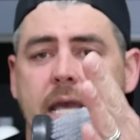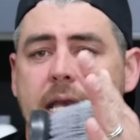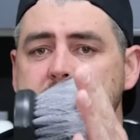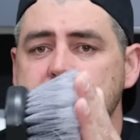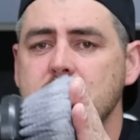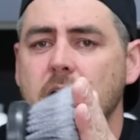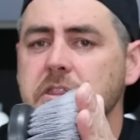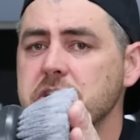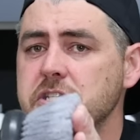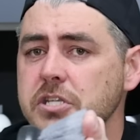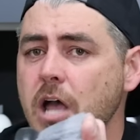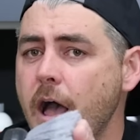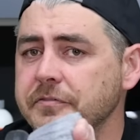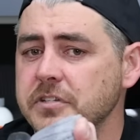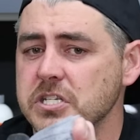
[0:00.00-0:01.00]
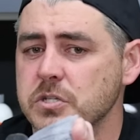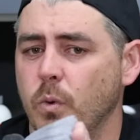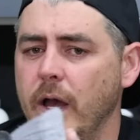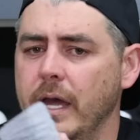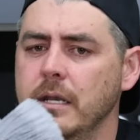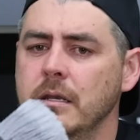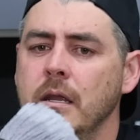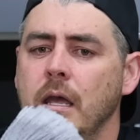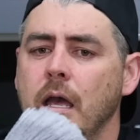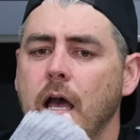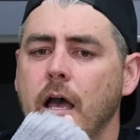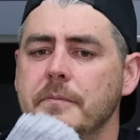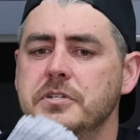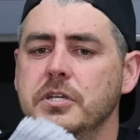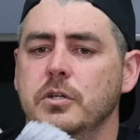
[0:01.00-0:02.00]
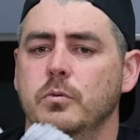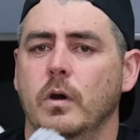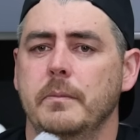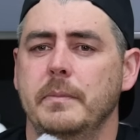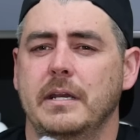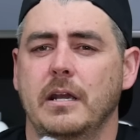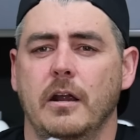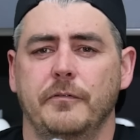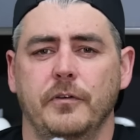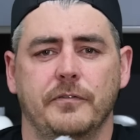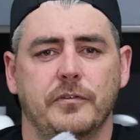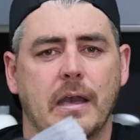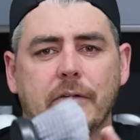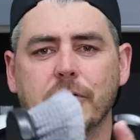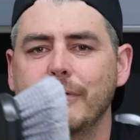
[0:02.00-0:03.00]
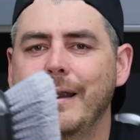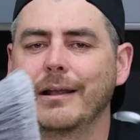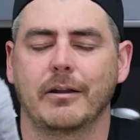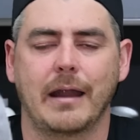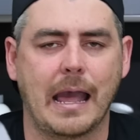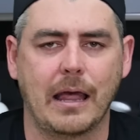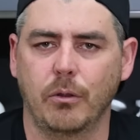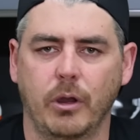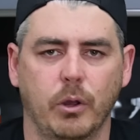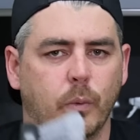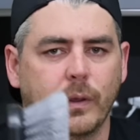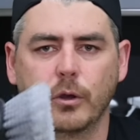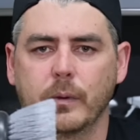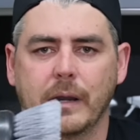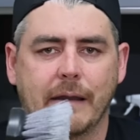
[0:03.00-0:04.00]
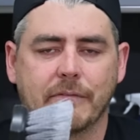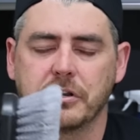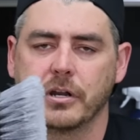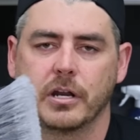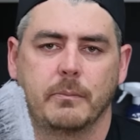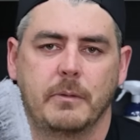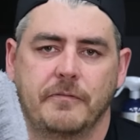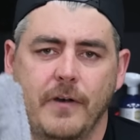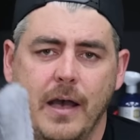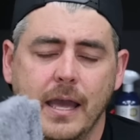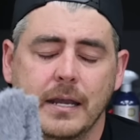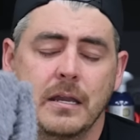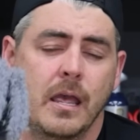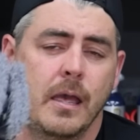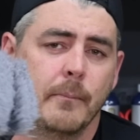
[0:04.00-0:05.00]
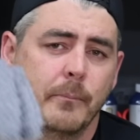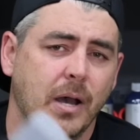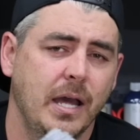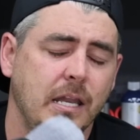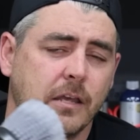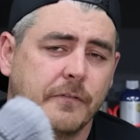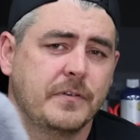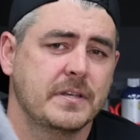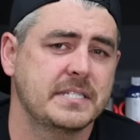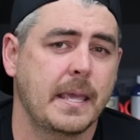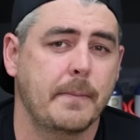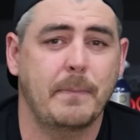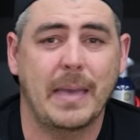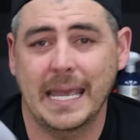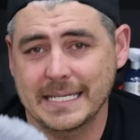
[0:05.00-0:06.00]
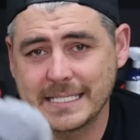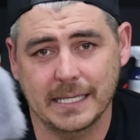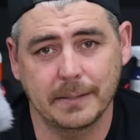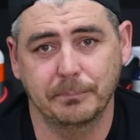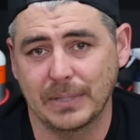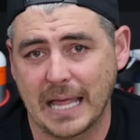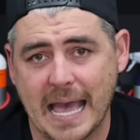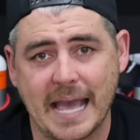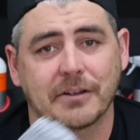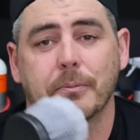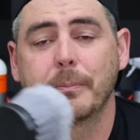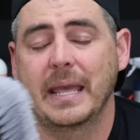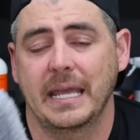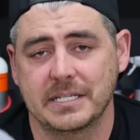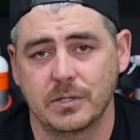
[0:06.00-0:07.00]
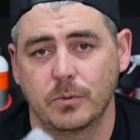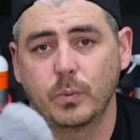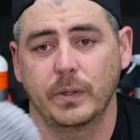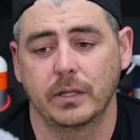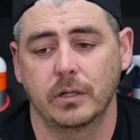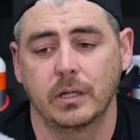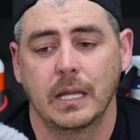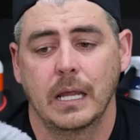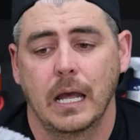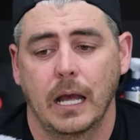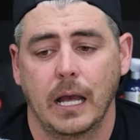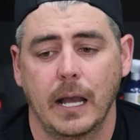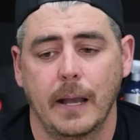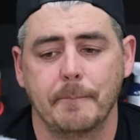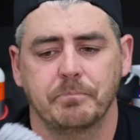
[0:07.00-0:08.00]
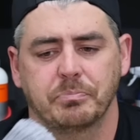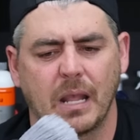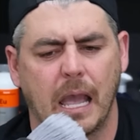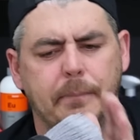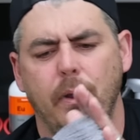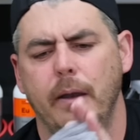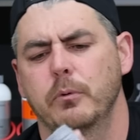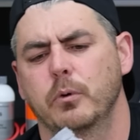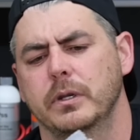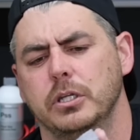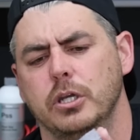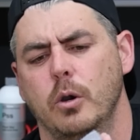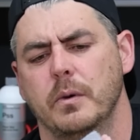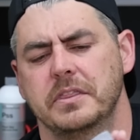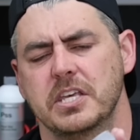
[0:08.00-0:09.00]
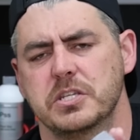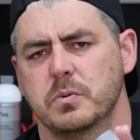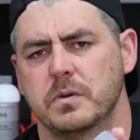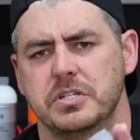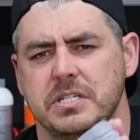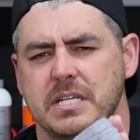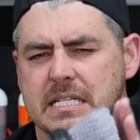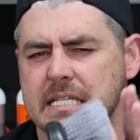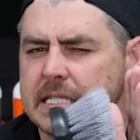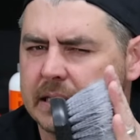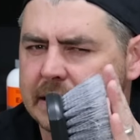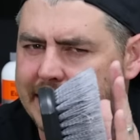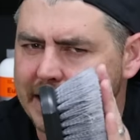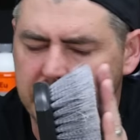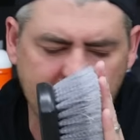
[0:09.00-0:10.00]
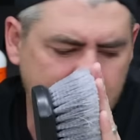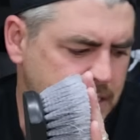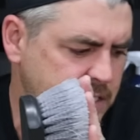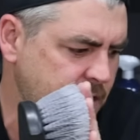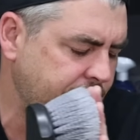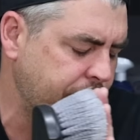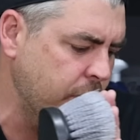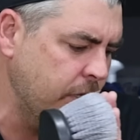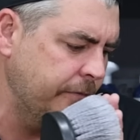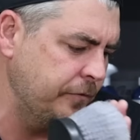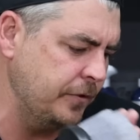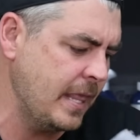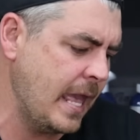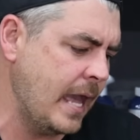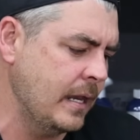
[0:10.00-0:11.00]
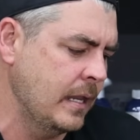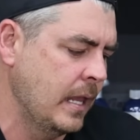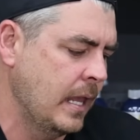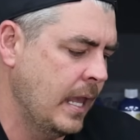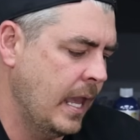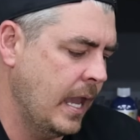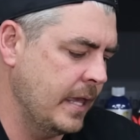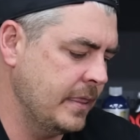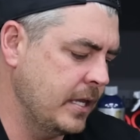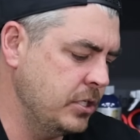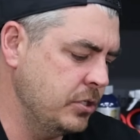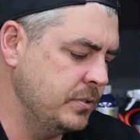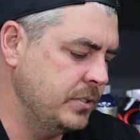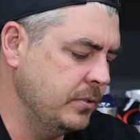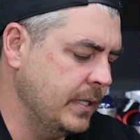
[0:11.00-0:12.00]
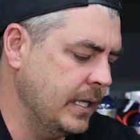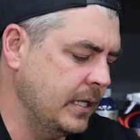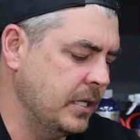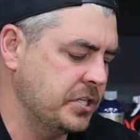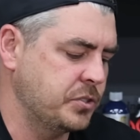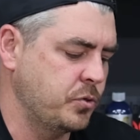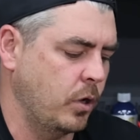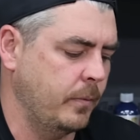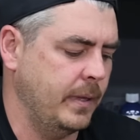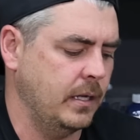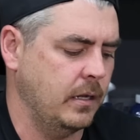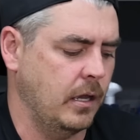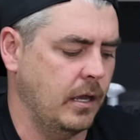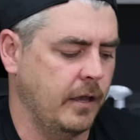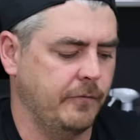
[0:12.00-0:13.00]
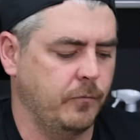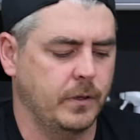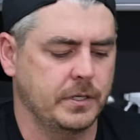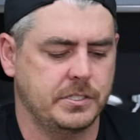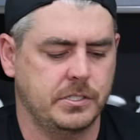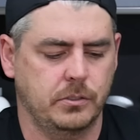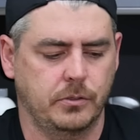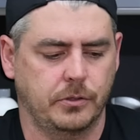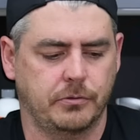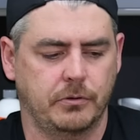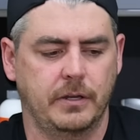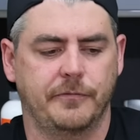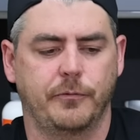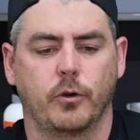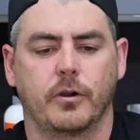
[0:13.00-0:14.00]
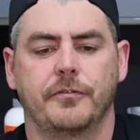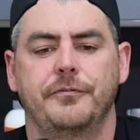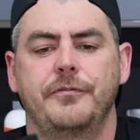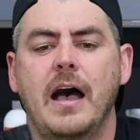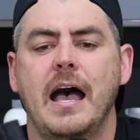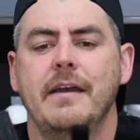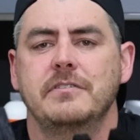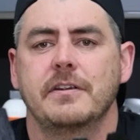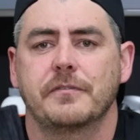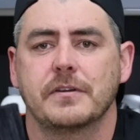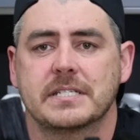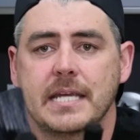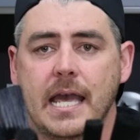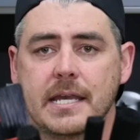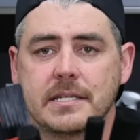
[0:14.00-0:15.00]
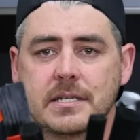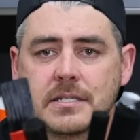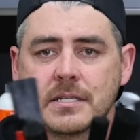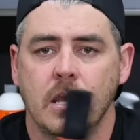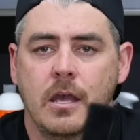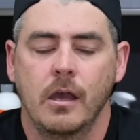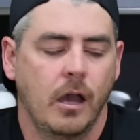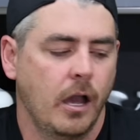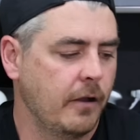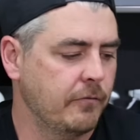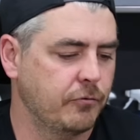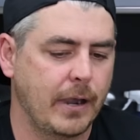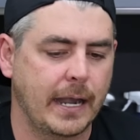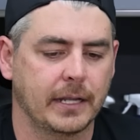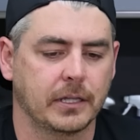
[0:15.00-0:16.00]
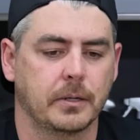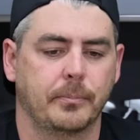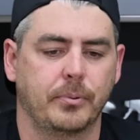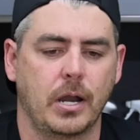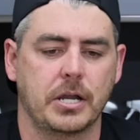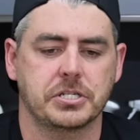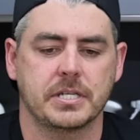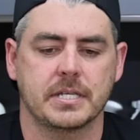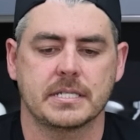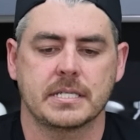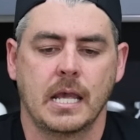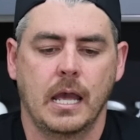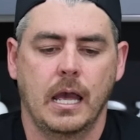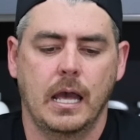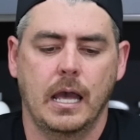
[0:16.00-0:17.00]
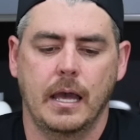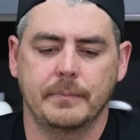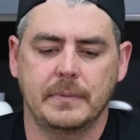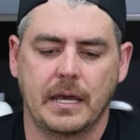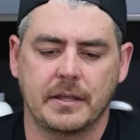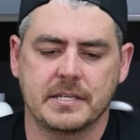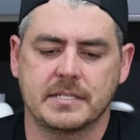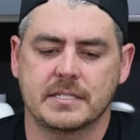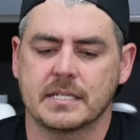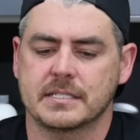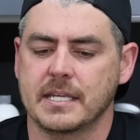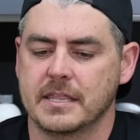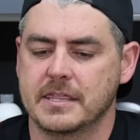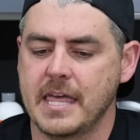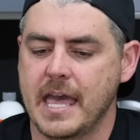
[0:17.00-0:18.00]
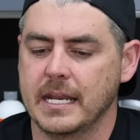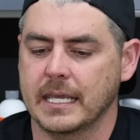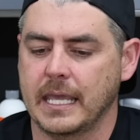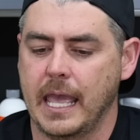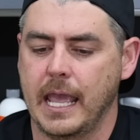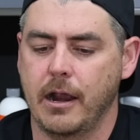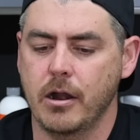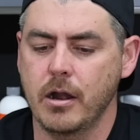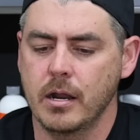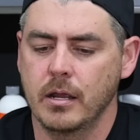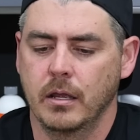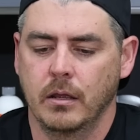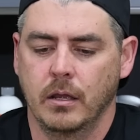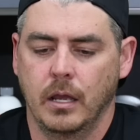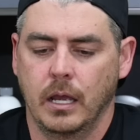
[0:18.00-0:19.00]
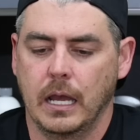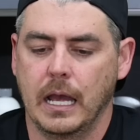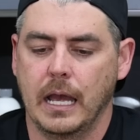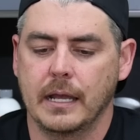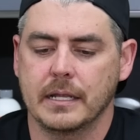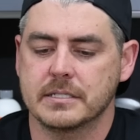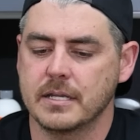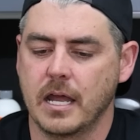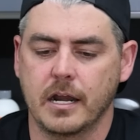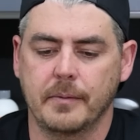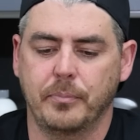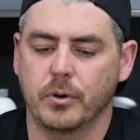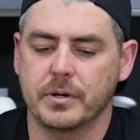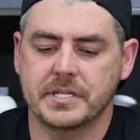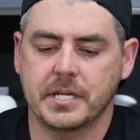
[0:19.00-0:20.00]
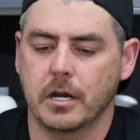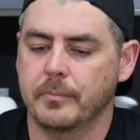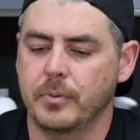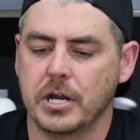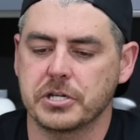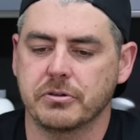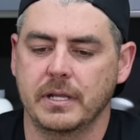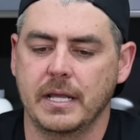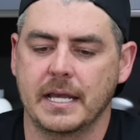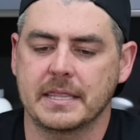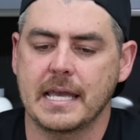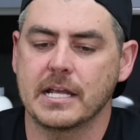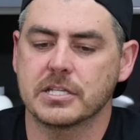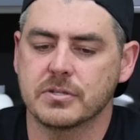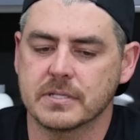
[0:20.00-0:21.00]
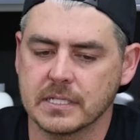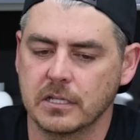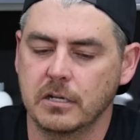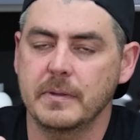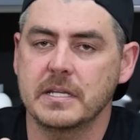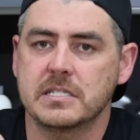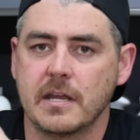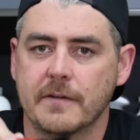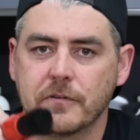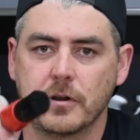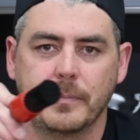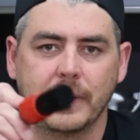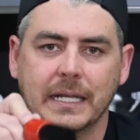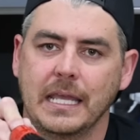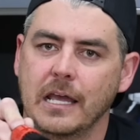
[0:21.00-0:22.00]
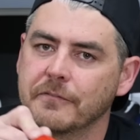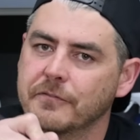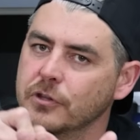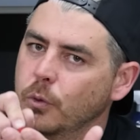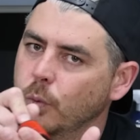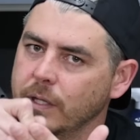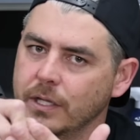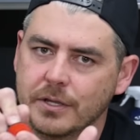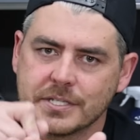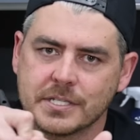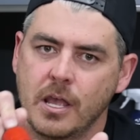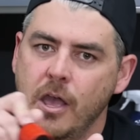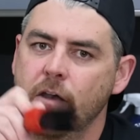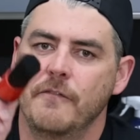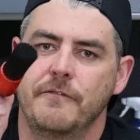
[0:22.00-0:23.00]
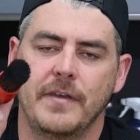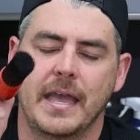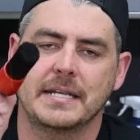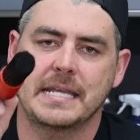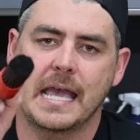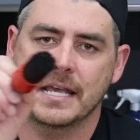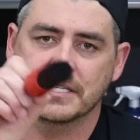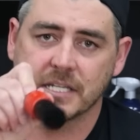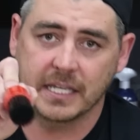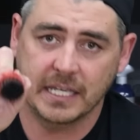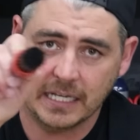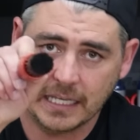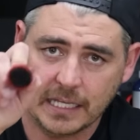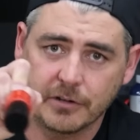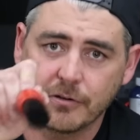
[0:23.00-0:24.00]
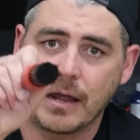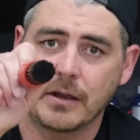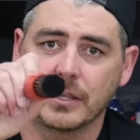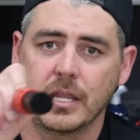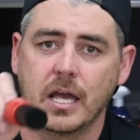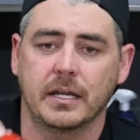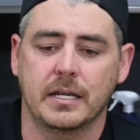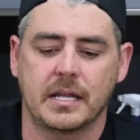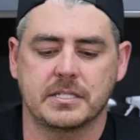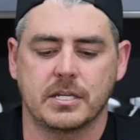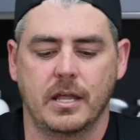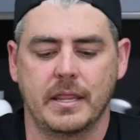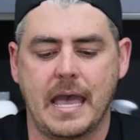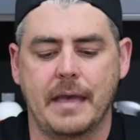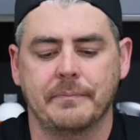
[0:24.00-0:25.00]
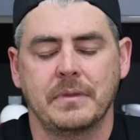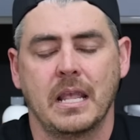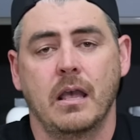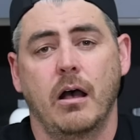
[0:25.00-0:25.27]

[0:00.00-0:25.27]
It's not the softest one, so you'd wanna be careful. If you have a regular alloy wheel, whatever, you're gonna be fine. But if it's a painted black or painted wheel, I probably wouldn't go with this one just because it's a little bit stiffer for that. And then you do get an assortment of 5 different sizes of regular brushes. Now this is a synthetic hair. It's not a boar's hair brush or anything like that, so it's a little bit stiffer, but again, for the wheels, fantastic. Getting in around the lug nuts and all that.